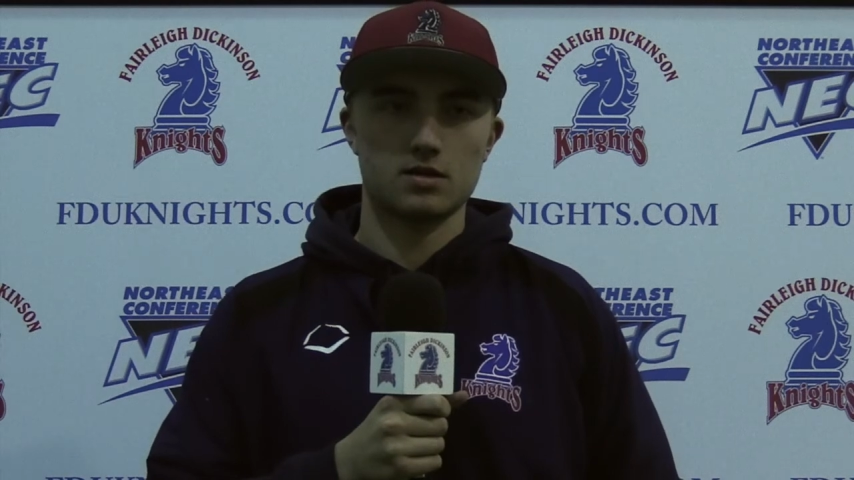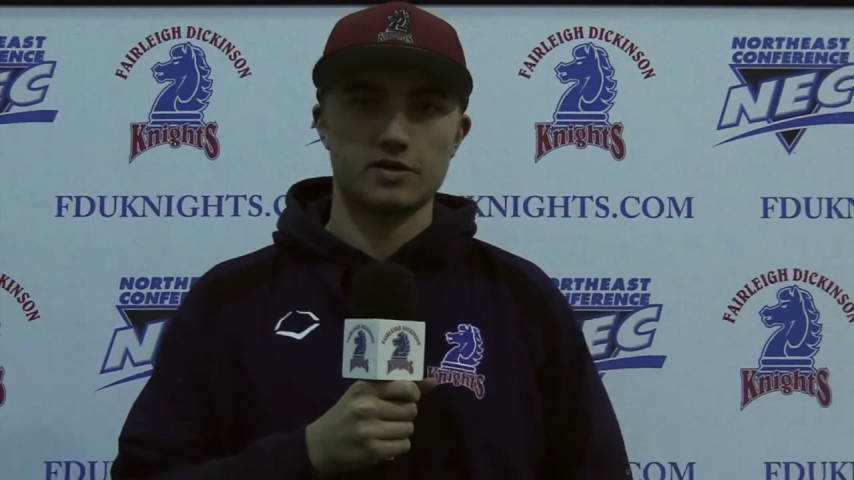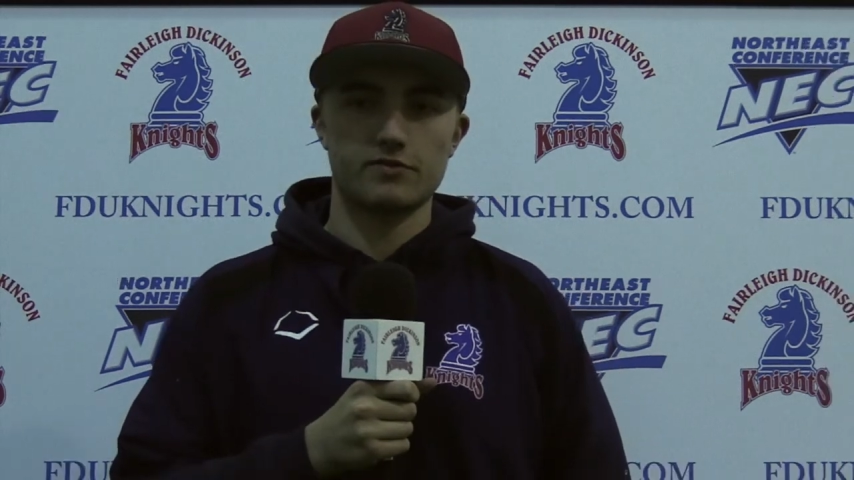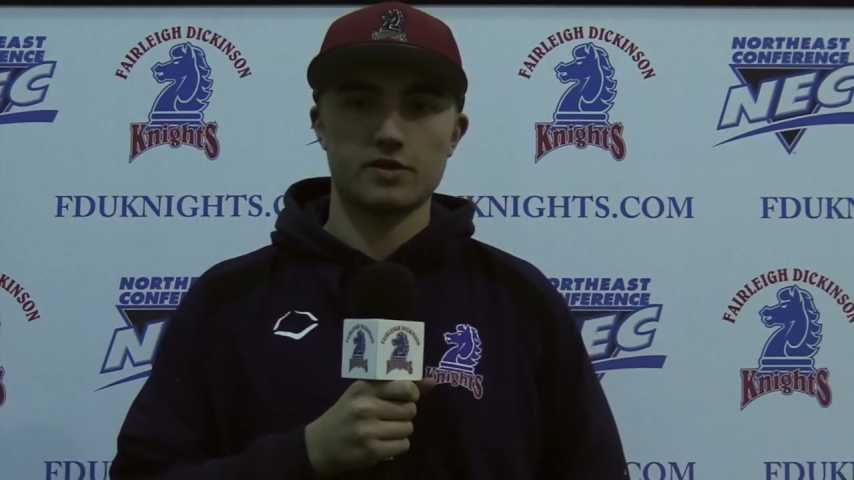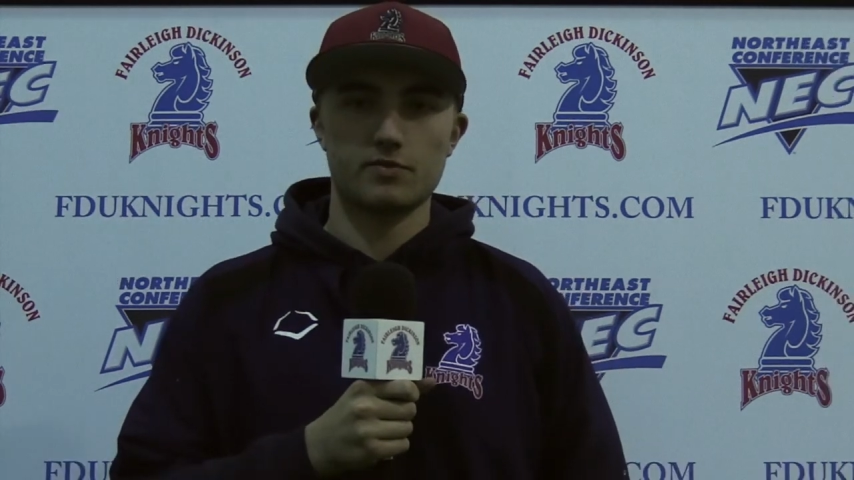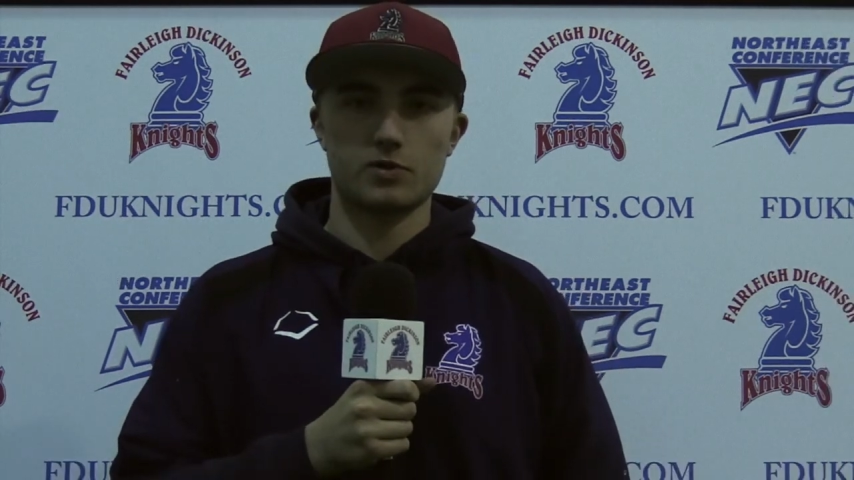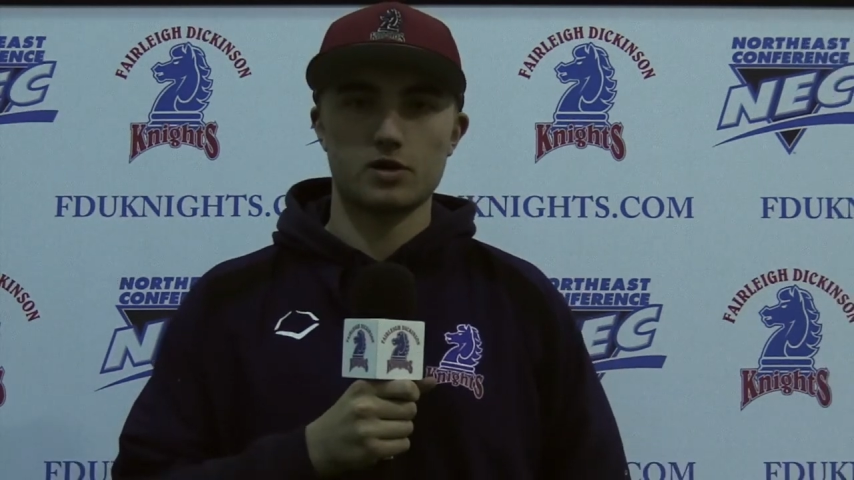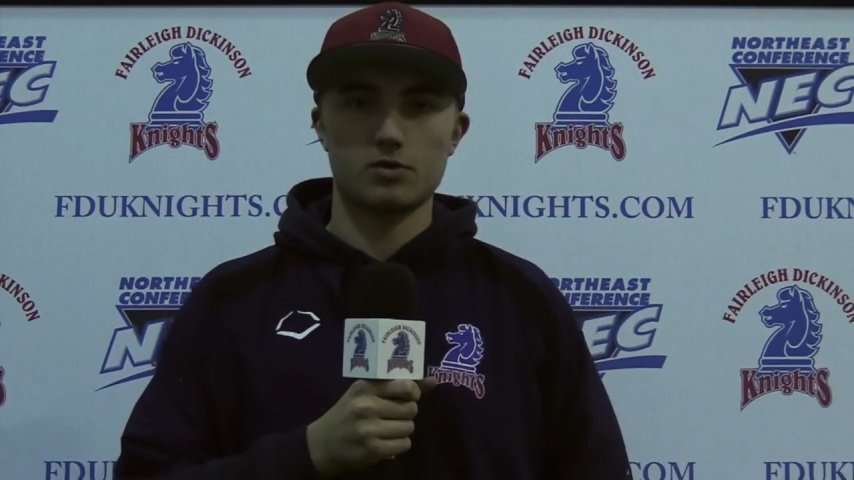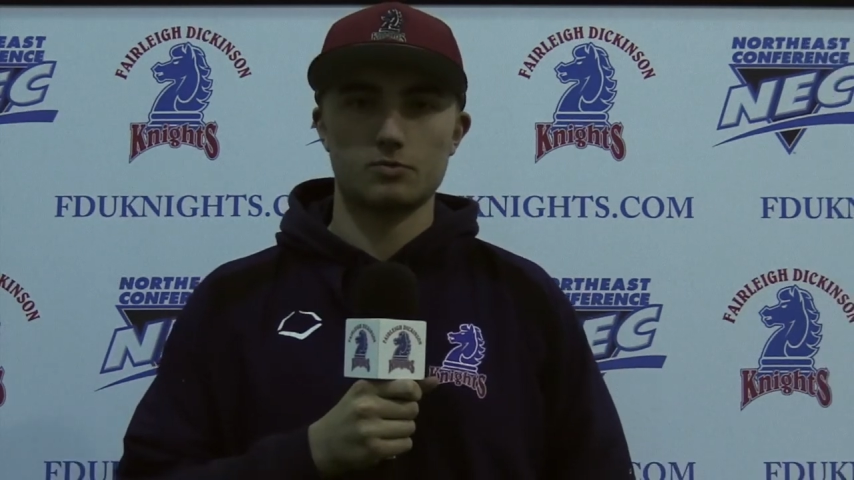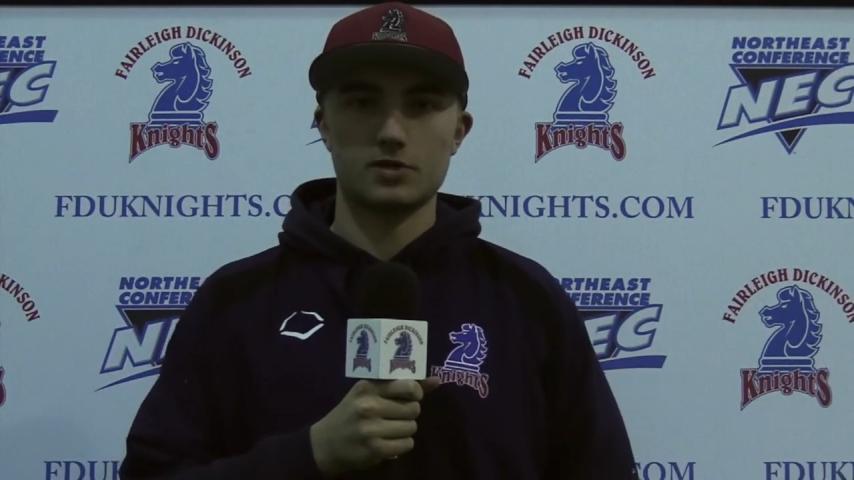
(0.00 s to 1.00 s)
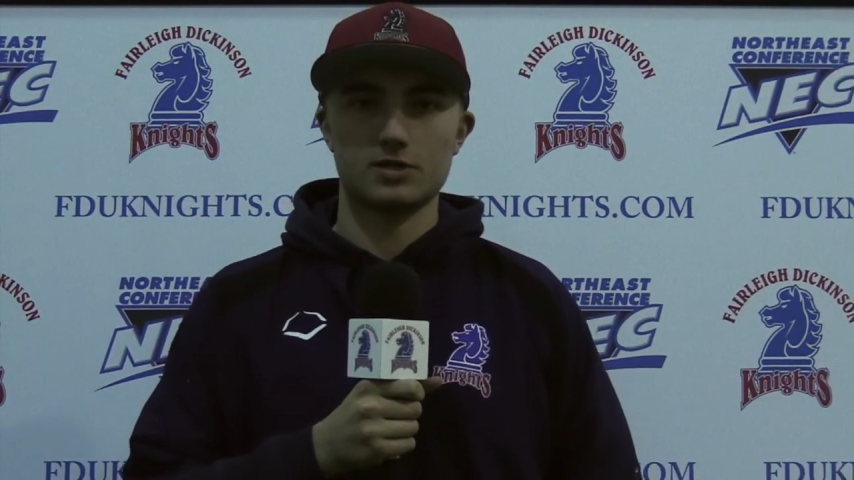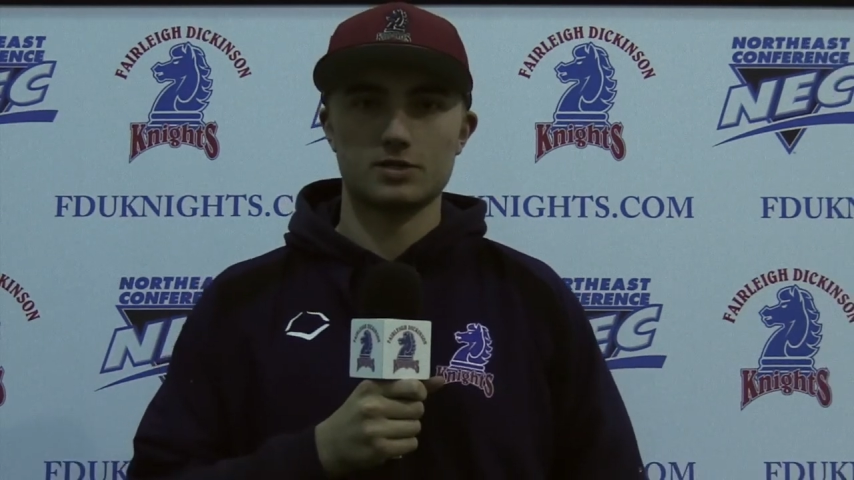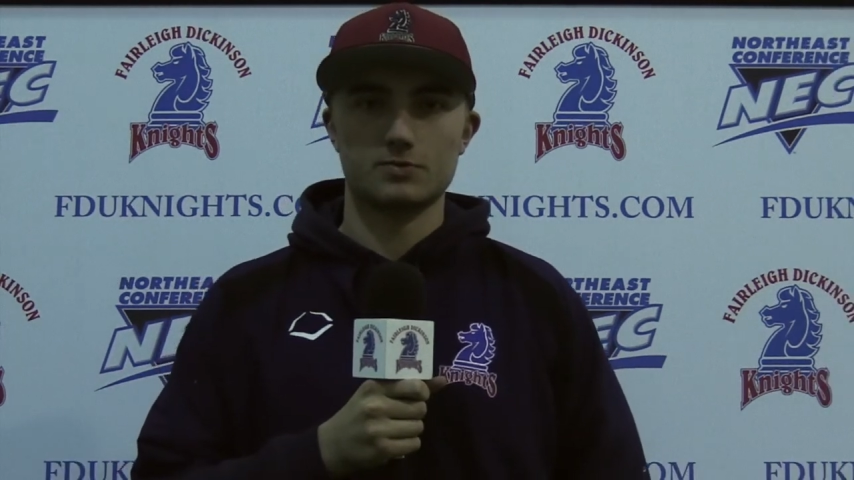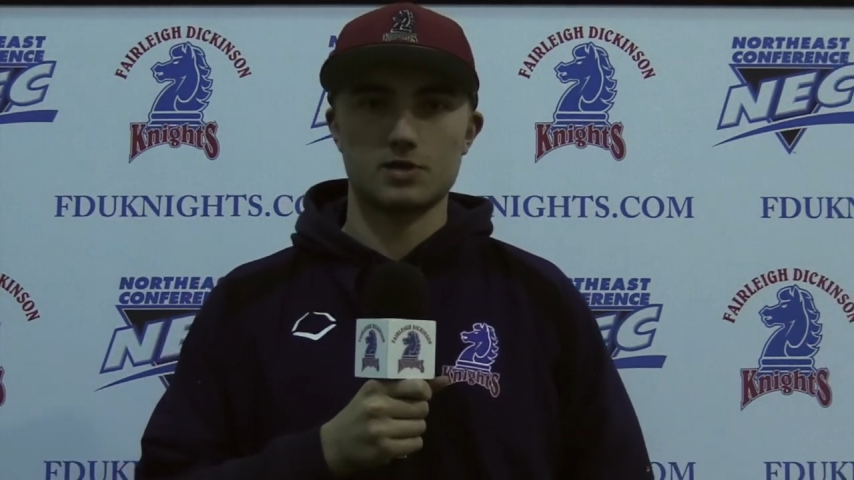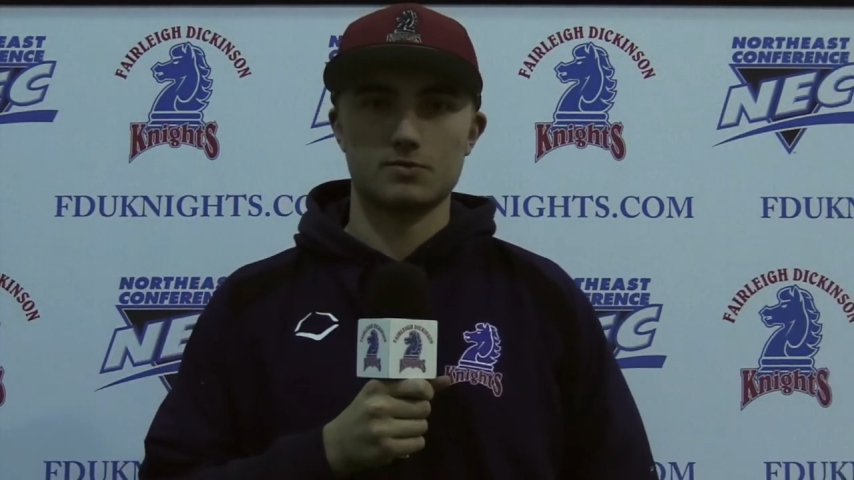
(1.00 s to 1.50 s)
My favorite part of pitching
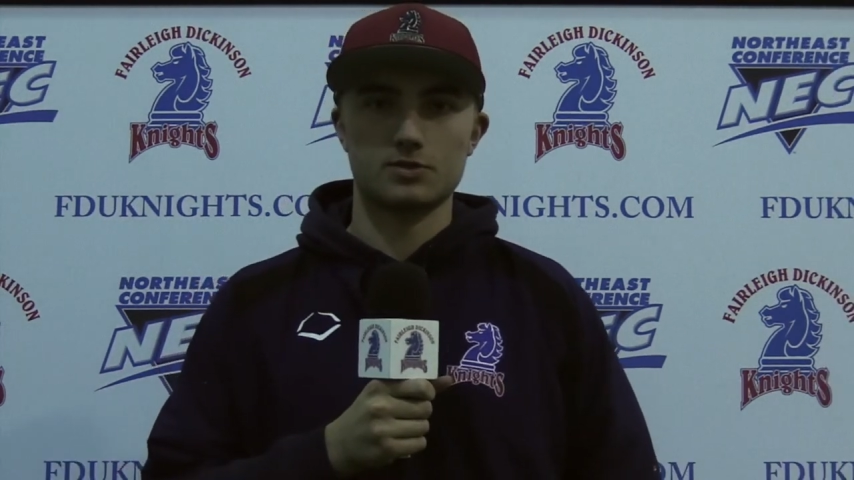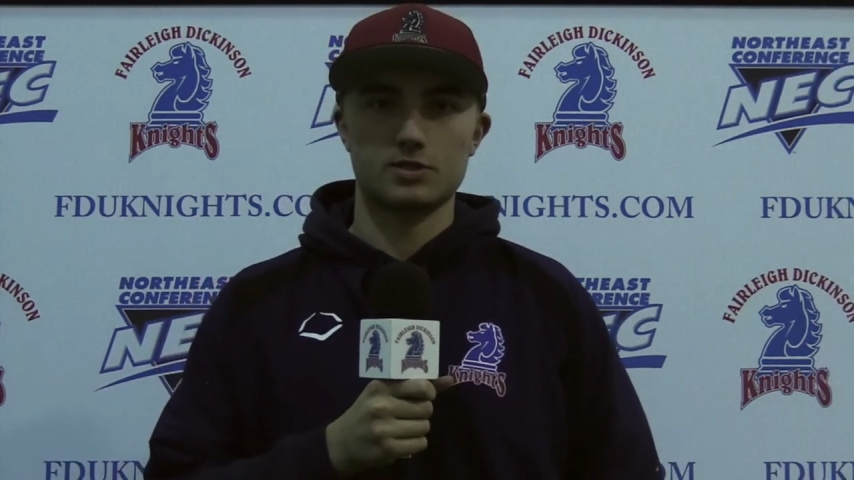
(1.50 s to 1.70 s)
is probably